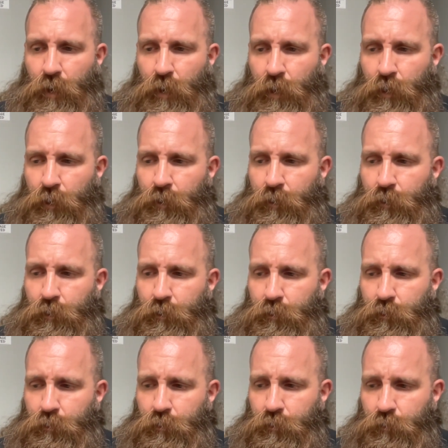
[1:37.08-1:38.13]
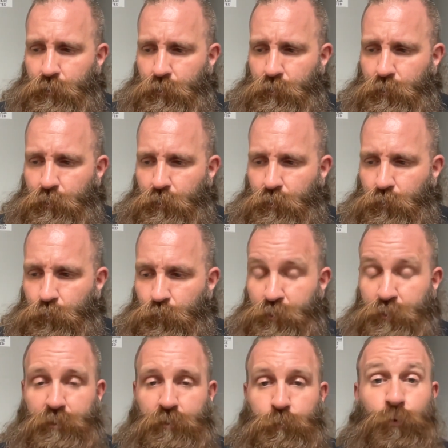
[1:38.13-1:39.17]
I
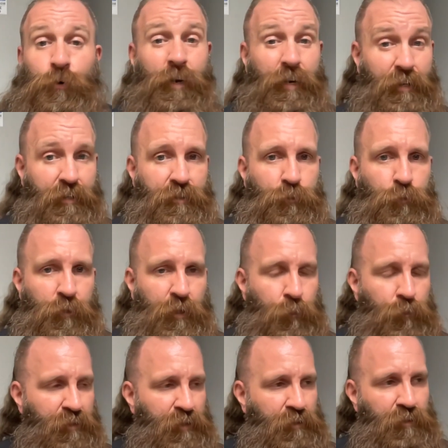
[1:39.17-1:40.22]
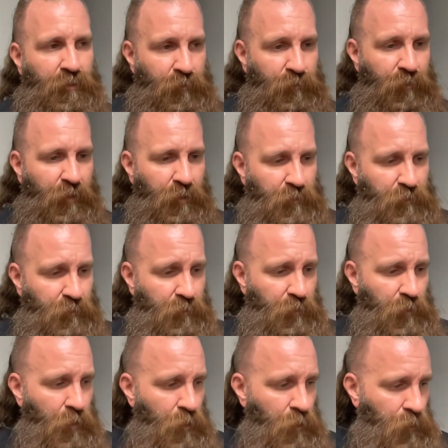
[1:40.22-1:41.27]
was praised when I was at this event
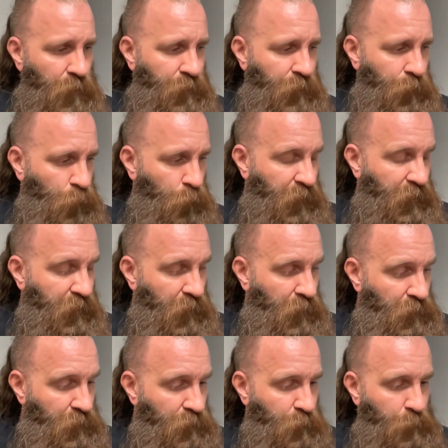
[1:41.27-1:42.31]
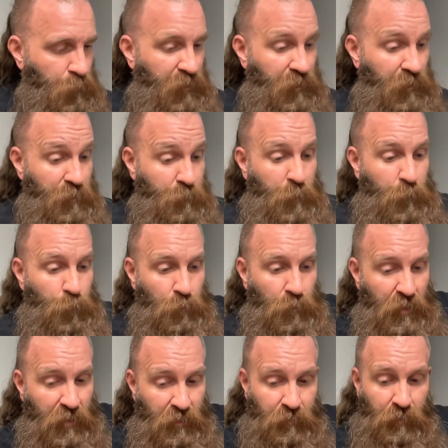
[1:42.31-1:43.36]
the other weekend because people were
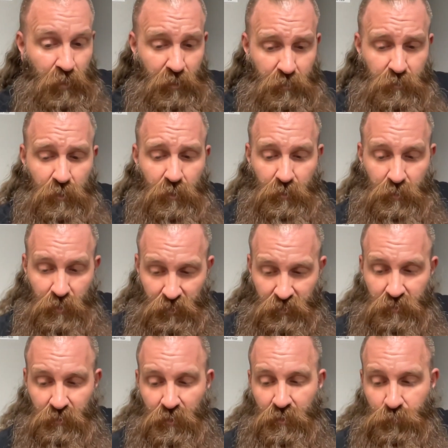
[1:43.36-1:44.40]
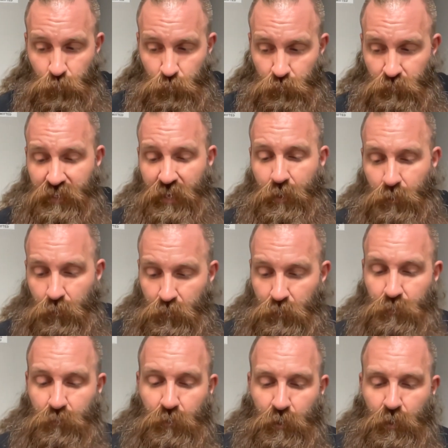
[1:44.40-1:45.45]
like, that's like next level
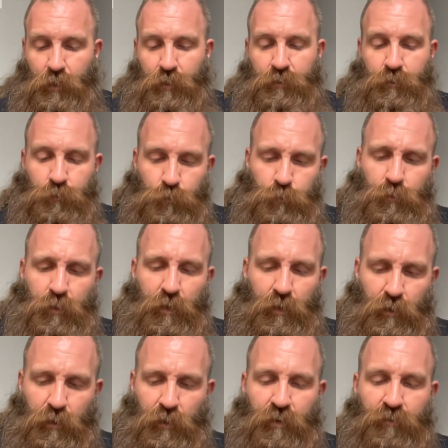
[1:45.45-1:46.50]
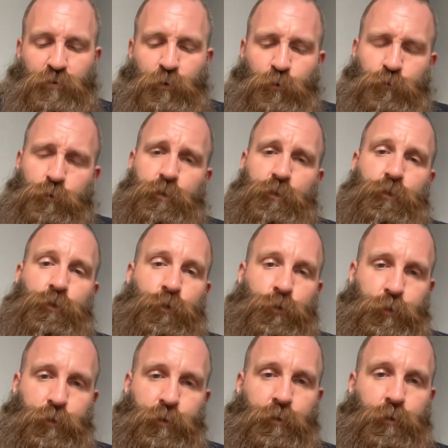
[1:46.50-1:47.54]
talent to do that. And it felt really
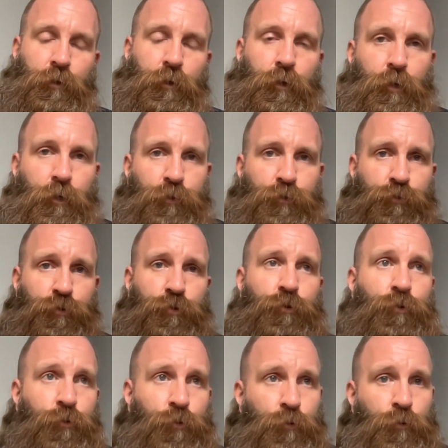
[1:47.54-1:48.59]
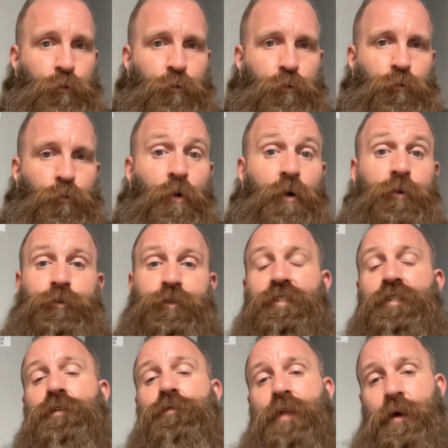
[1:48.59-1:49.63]
good to, one,
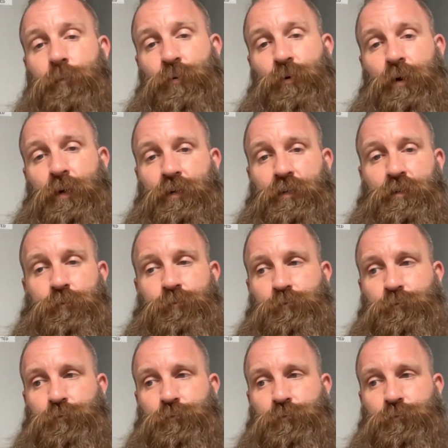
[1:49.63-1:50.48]
receive that praise,